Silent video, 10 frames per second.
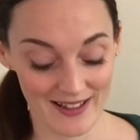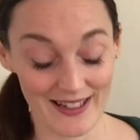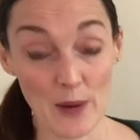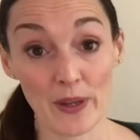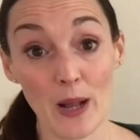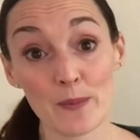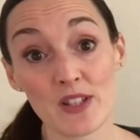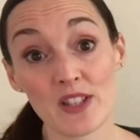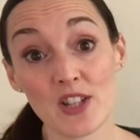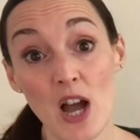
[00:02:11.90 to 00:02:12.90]
Now we come to
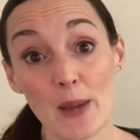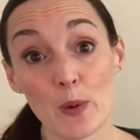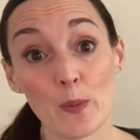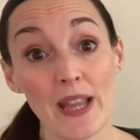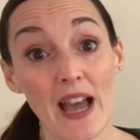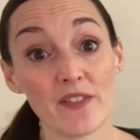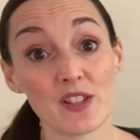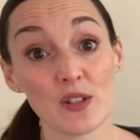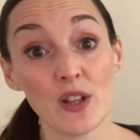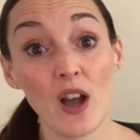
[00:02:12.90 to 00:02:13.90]
the time when we have
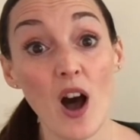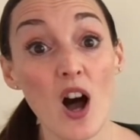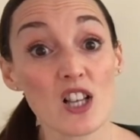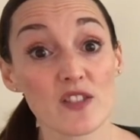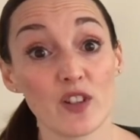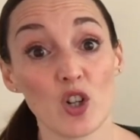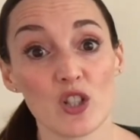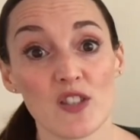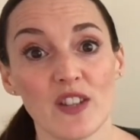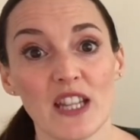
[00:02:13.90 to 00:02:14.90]
to ask for
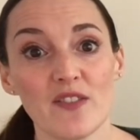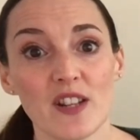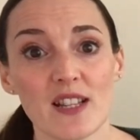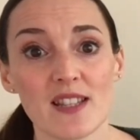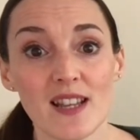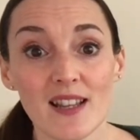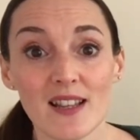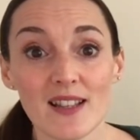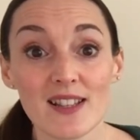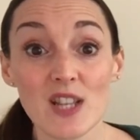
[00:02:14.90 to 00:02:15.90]
God's forgiveness.
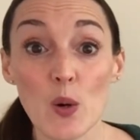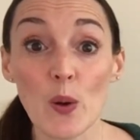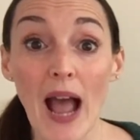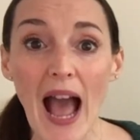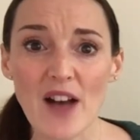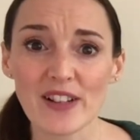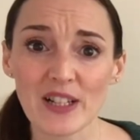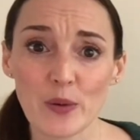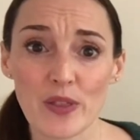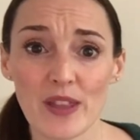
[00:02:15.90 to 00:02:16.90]
So have a
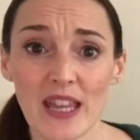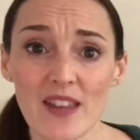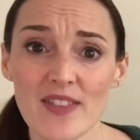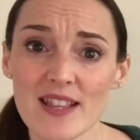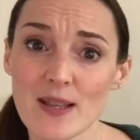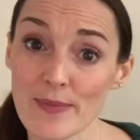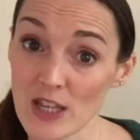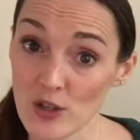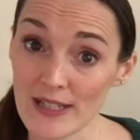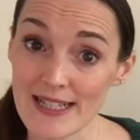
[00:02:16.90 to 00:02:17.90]
little think if there's something
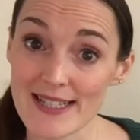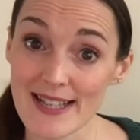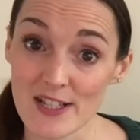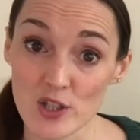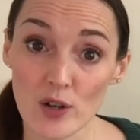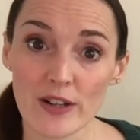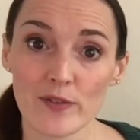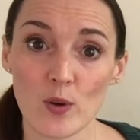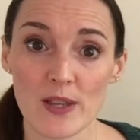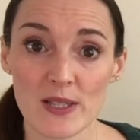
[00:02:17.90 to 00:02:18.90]
you need to say sorry
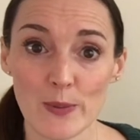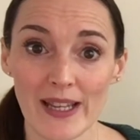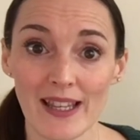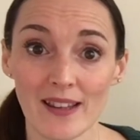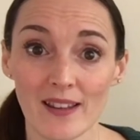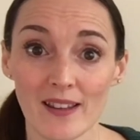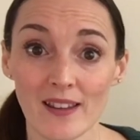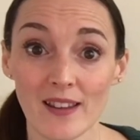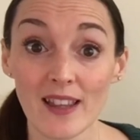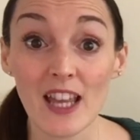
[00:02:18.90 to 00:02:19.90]
for this week.
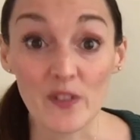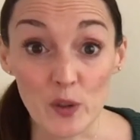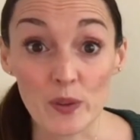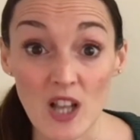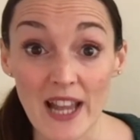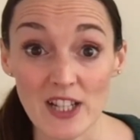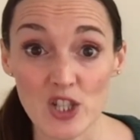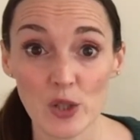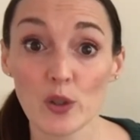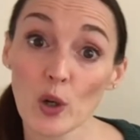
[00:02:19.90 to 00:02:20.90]
If you would like
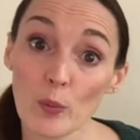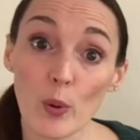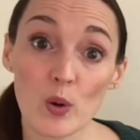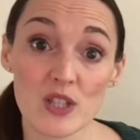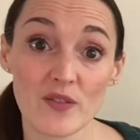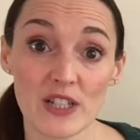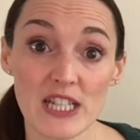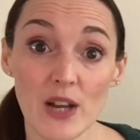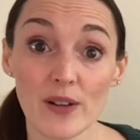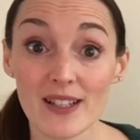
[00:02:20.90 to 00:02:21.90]
to, you can pause the
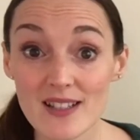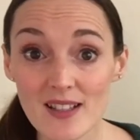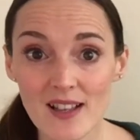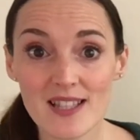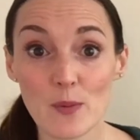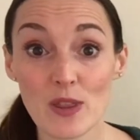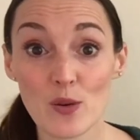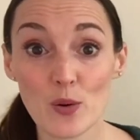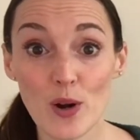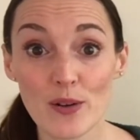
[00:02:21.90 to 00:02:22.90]
video and discuss it with
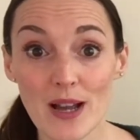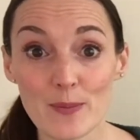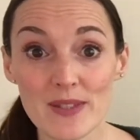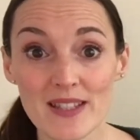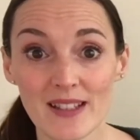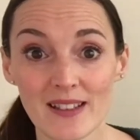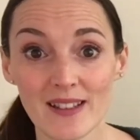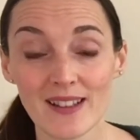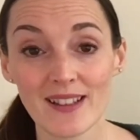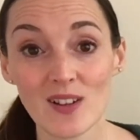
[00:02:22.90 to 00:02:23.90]
your grown-ups.
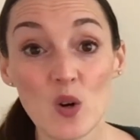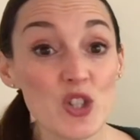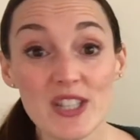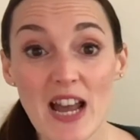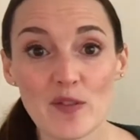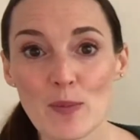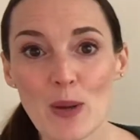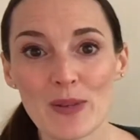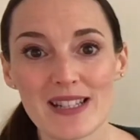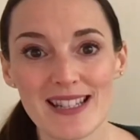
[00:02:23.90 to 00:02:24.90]
Or just have a
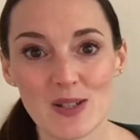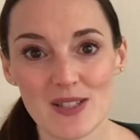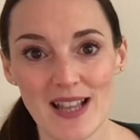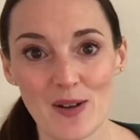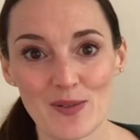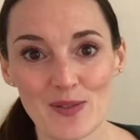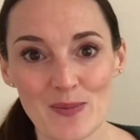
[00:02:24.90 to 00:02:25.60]
moment to yourself.